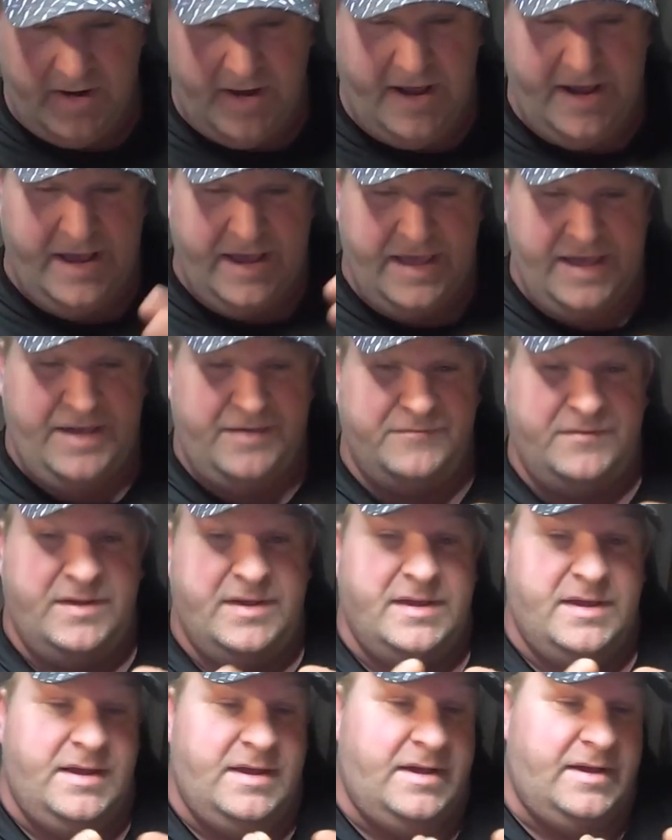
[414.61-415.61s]
I have
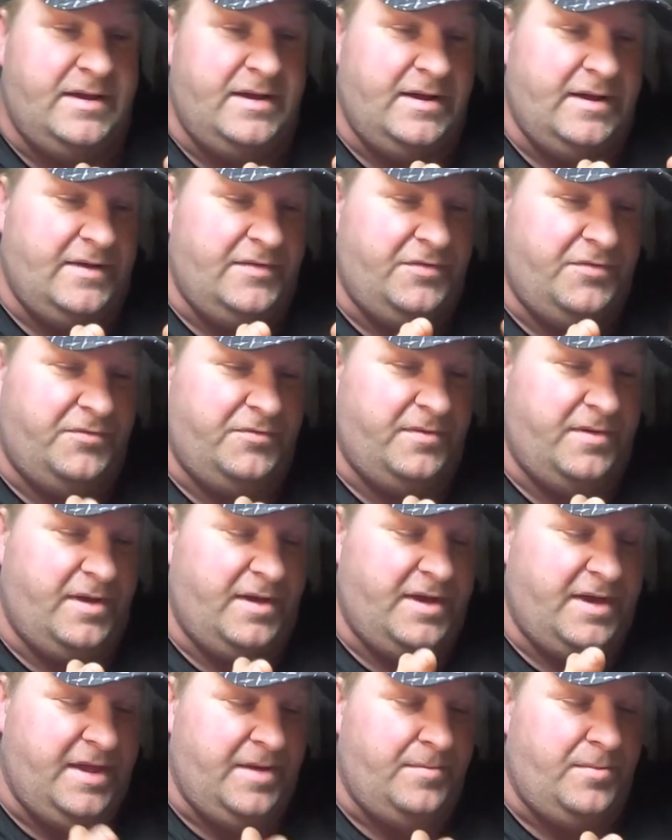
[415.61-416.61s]
a, uh, a,
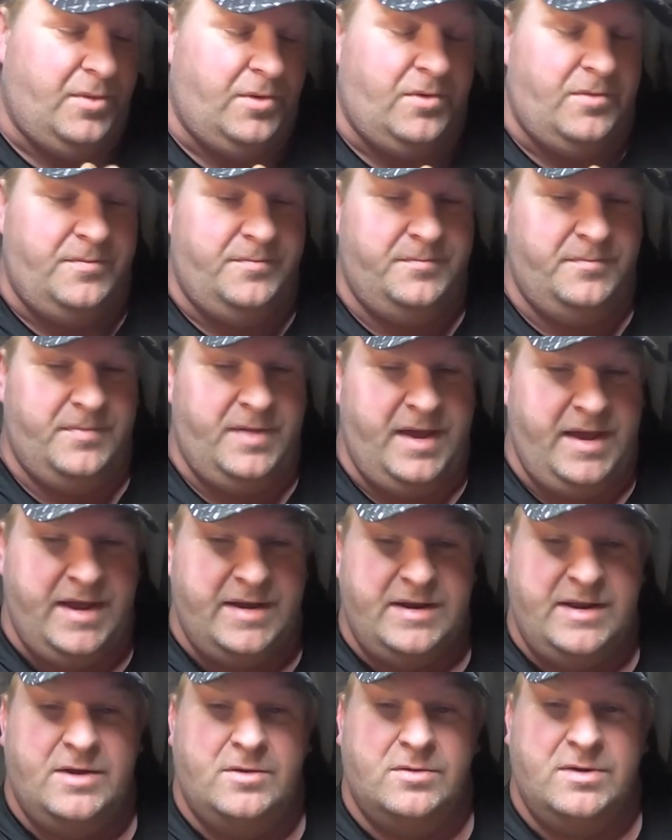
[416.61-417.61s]
a gimbal, a
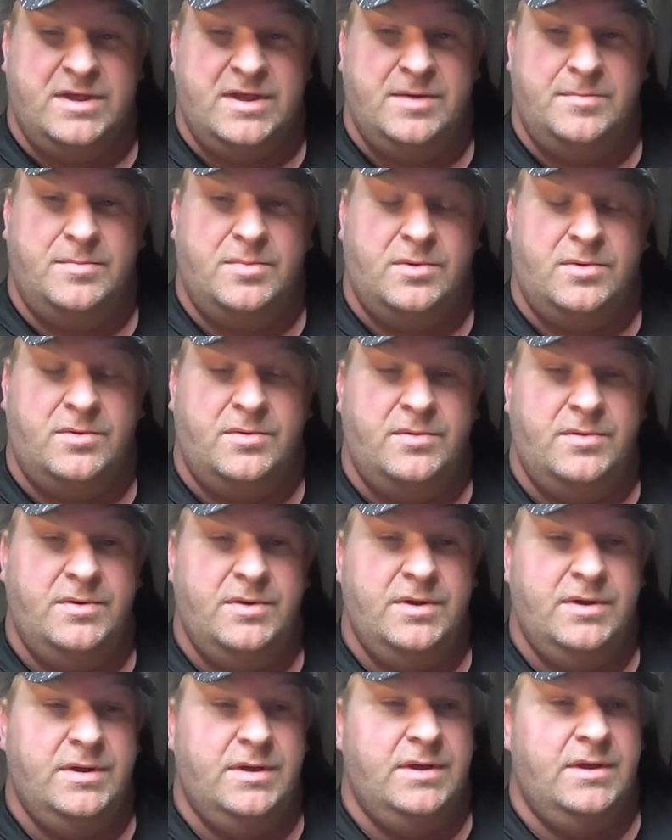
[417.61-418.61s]
handheld gimbal
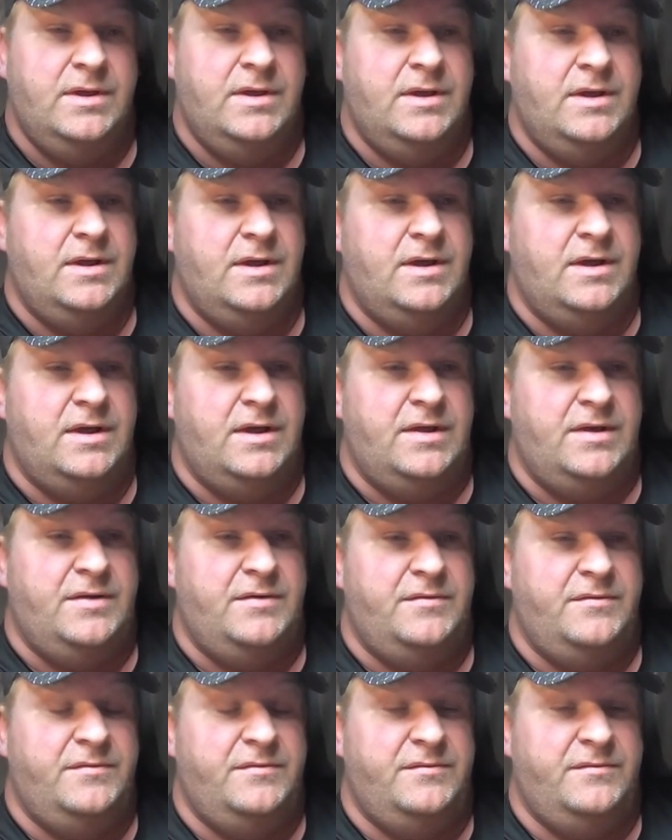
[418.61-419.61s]
uh,
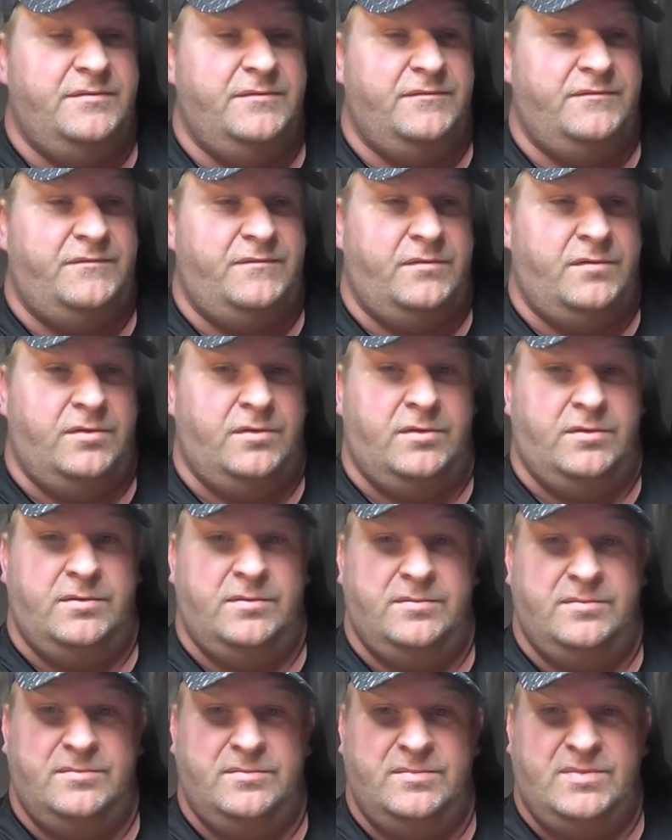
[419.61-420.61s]
for
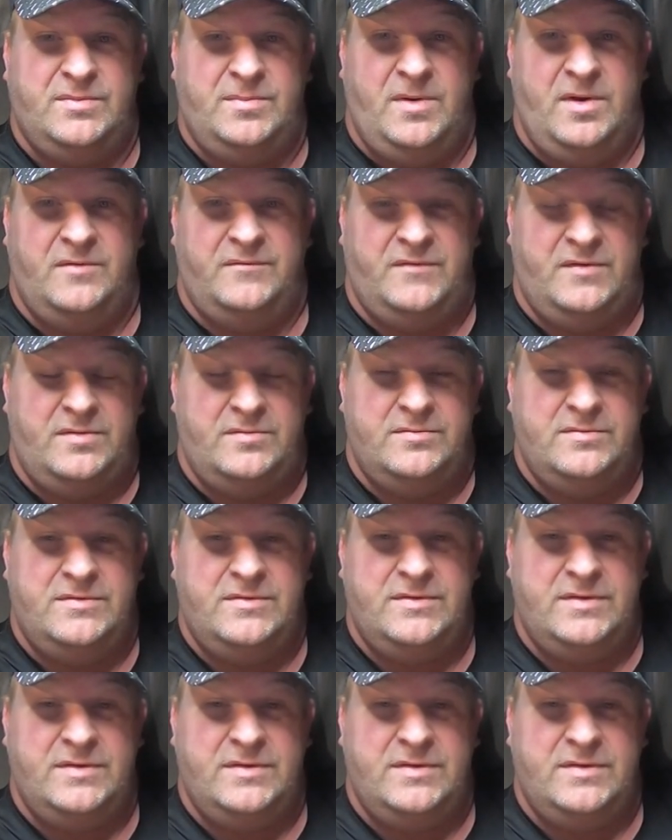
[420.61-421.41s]
smartphones,